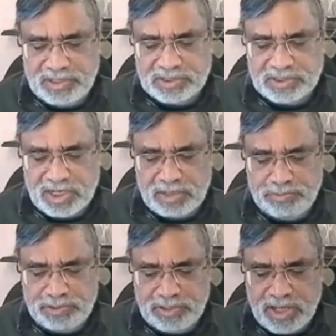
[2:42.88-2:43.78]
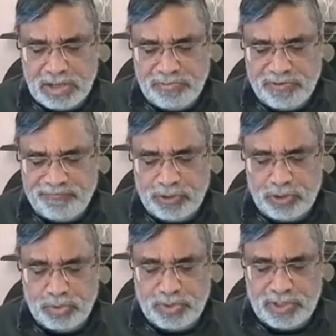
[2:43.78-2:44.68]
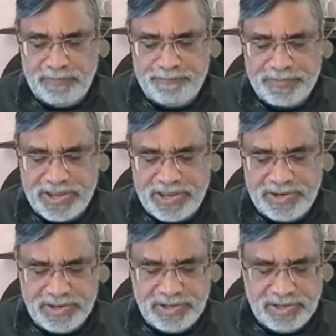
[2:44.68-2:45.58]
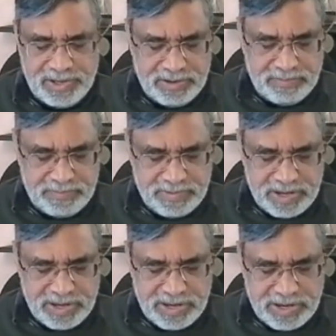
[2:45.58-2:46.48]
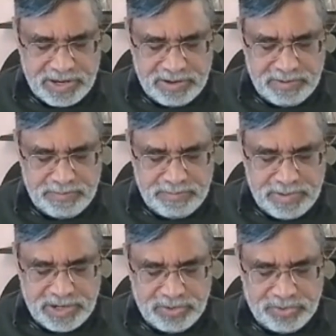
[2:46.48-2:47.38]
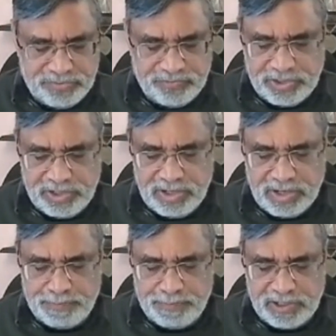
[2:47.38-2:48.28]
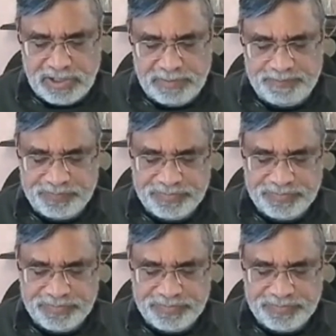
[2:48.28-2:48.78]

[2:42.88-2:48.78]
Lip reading: described in the Gower for lower limb and Marion for the upper limb.